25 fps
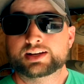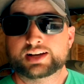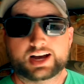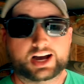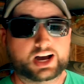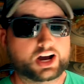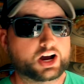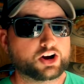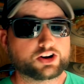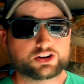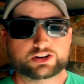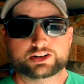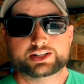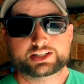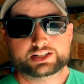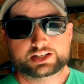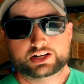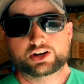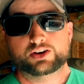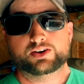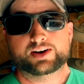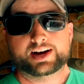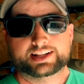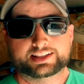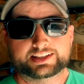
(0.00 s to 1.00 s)
I already
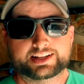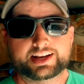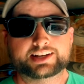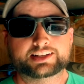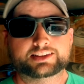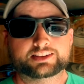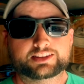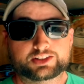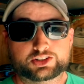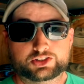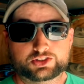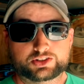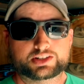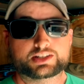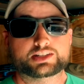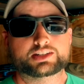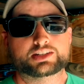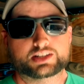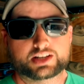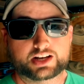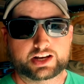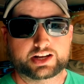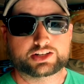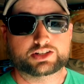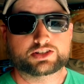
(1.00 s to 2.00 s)
know I like the Green
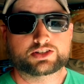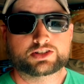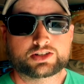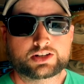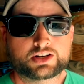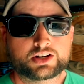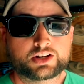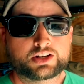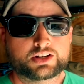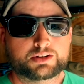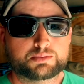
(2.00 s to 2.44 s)
Touch